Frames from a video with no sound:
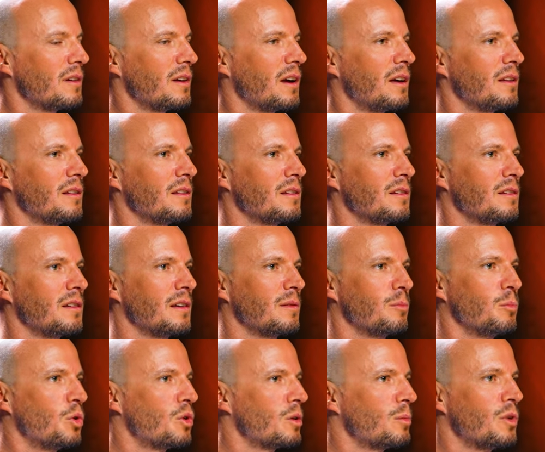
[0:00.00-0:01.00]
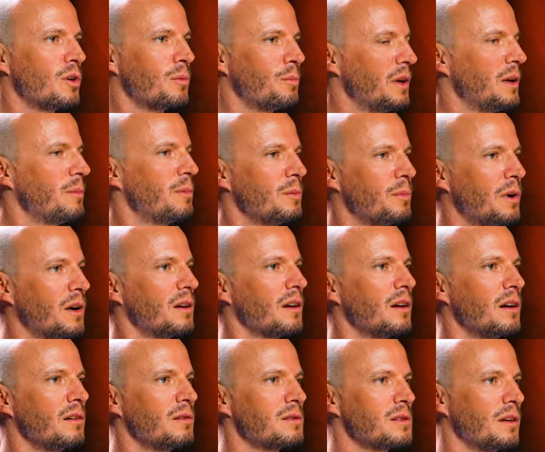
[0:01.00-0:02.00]
And there's more and more people,
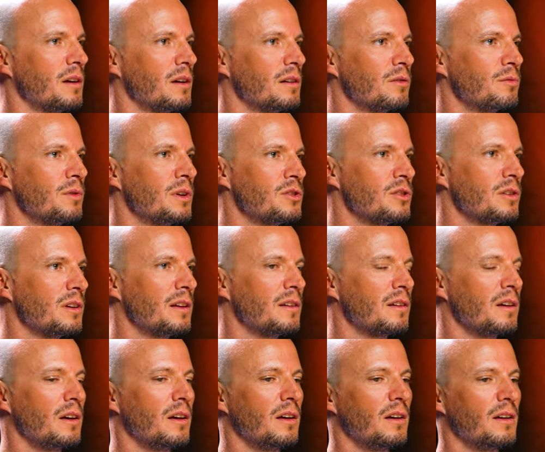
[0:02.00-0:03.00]
particularly also here in the region, that